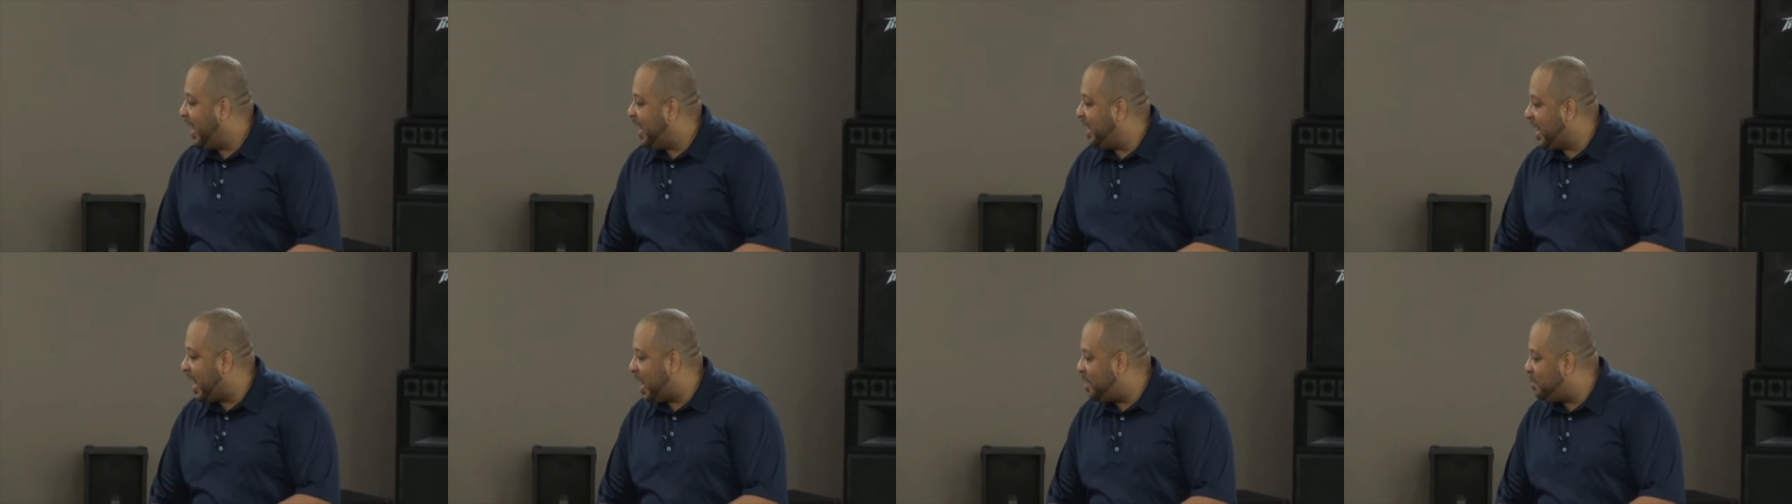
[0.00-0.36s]

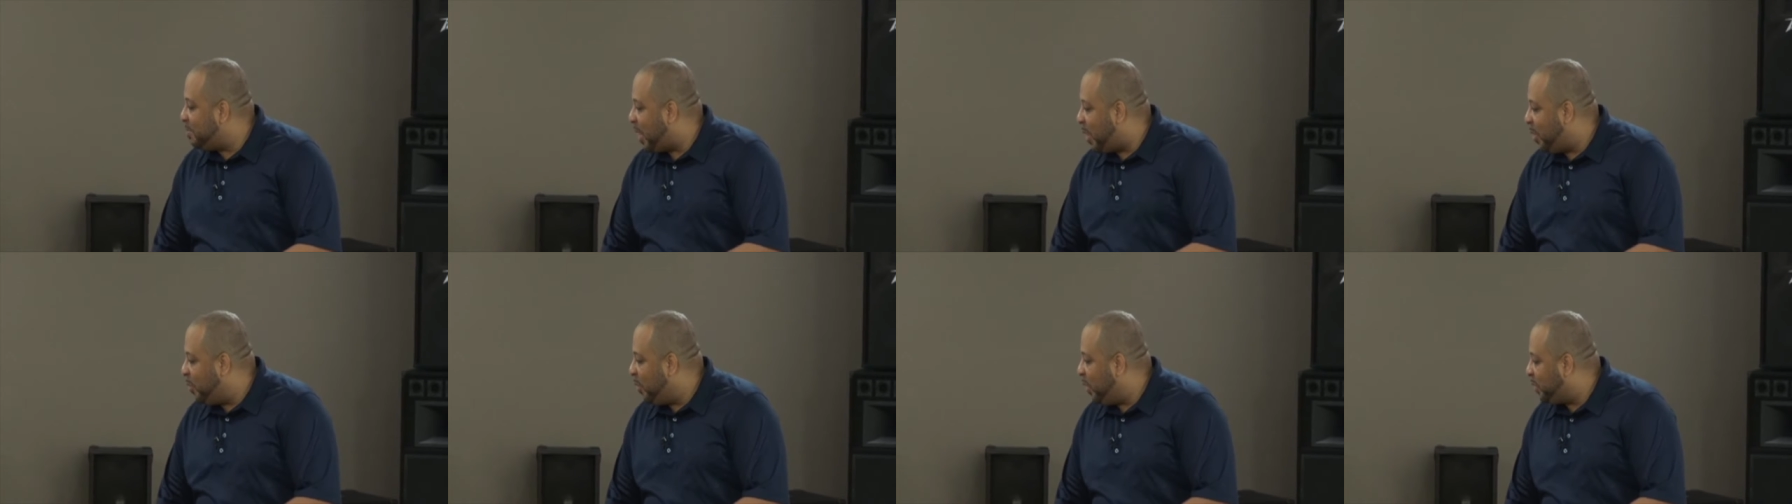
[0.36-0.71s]
and not
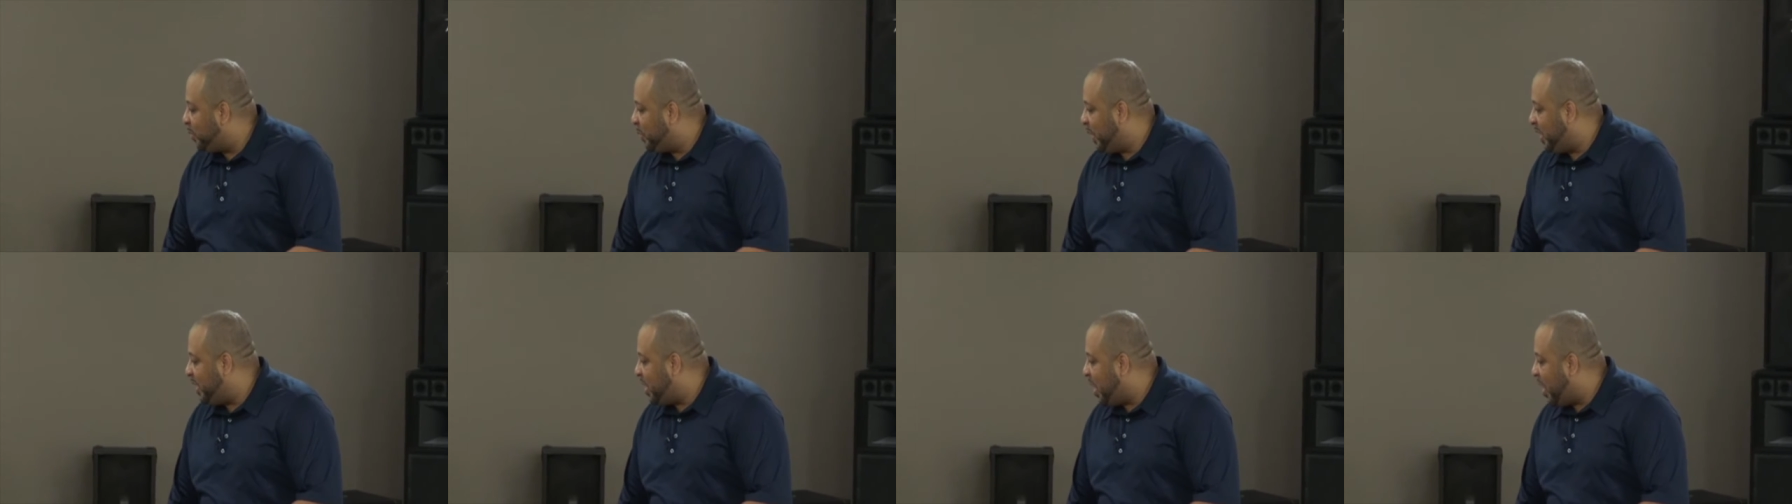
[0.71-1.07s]
about
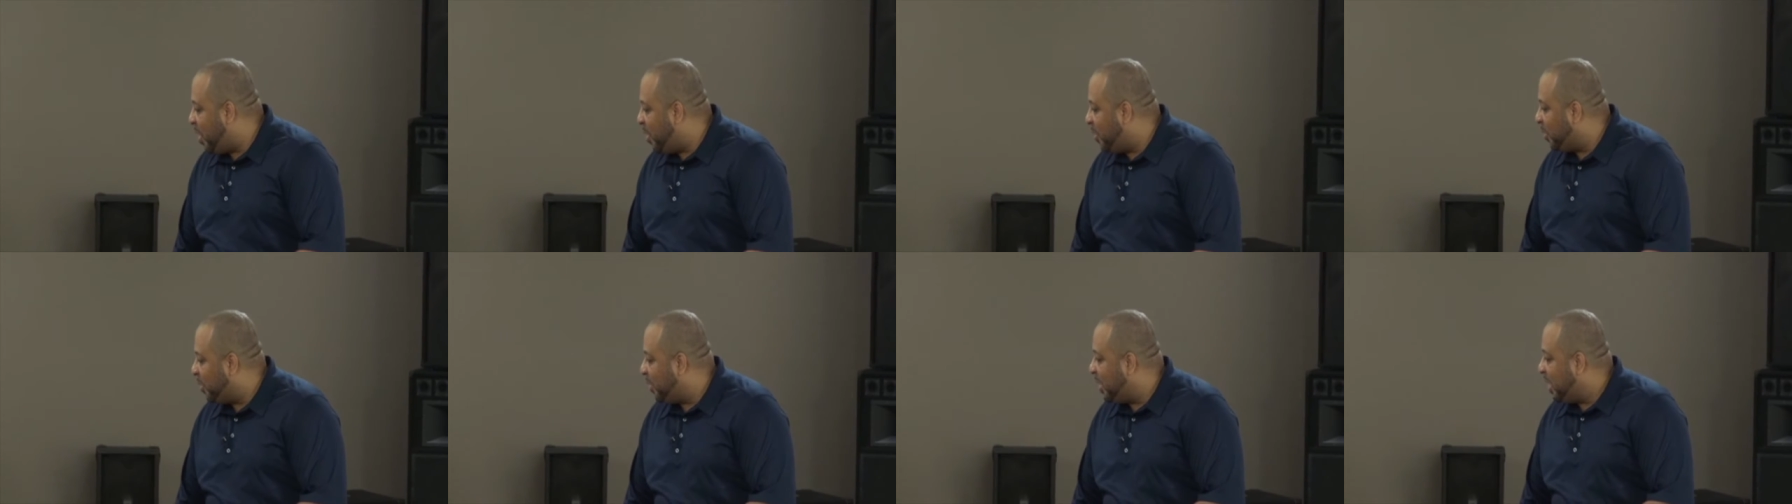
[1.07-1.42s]
what we
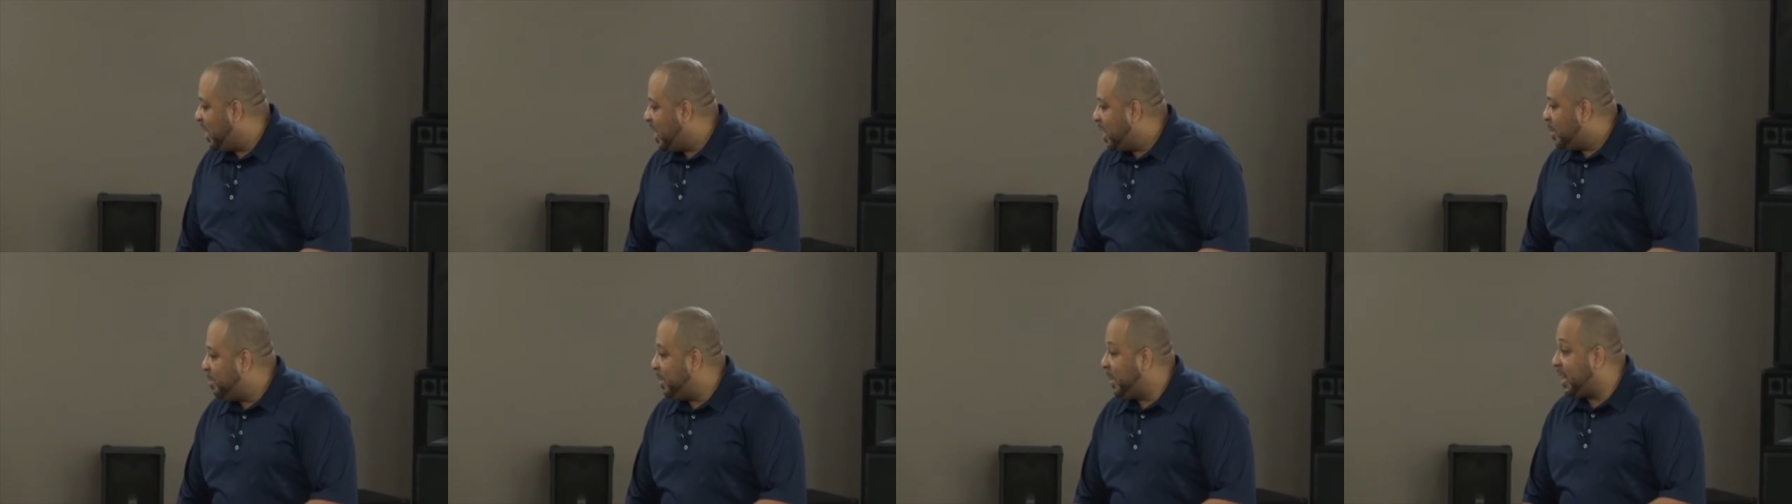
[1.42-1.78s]
know.
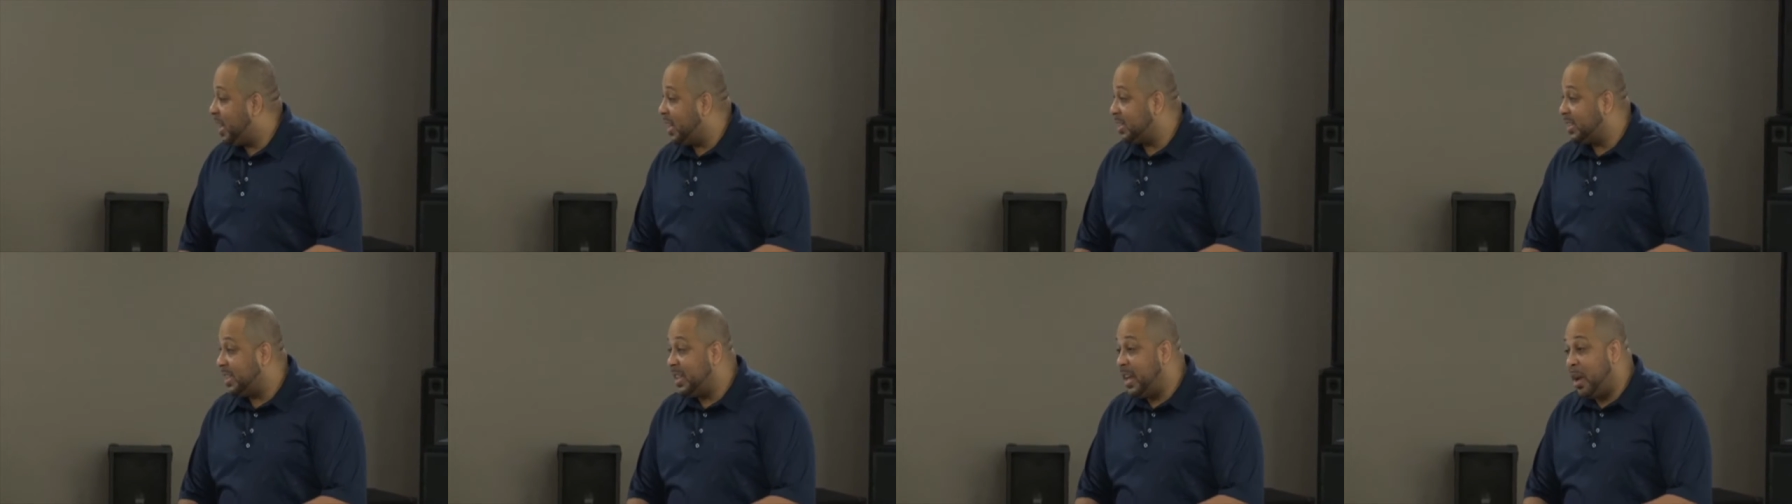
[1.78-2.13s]

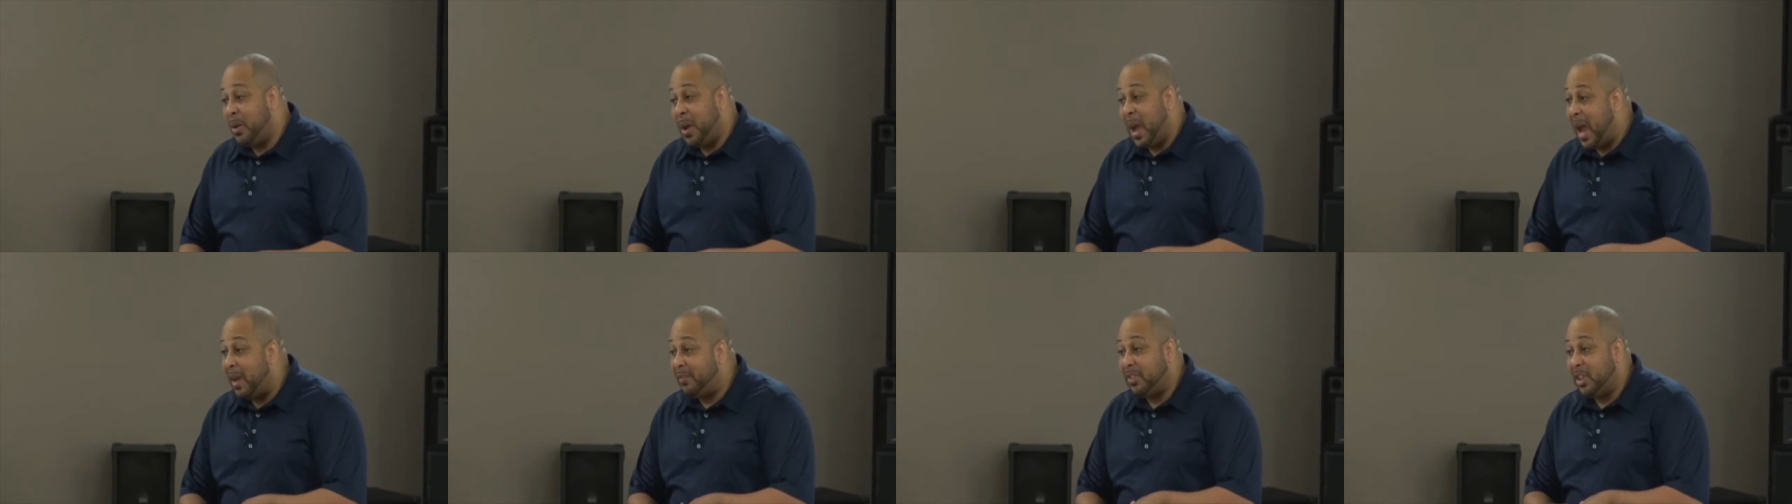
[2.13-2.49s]
Because it
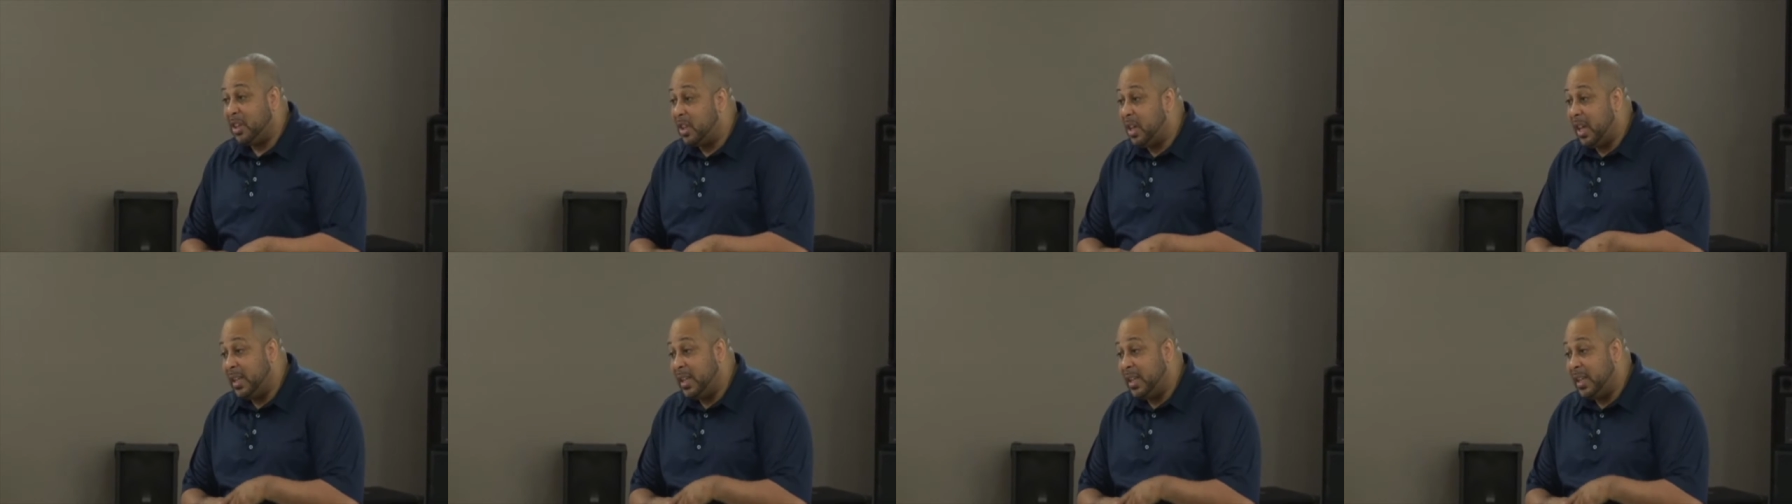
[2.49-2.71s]
don't have to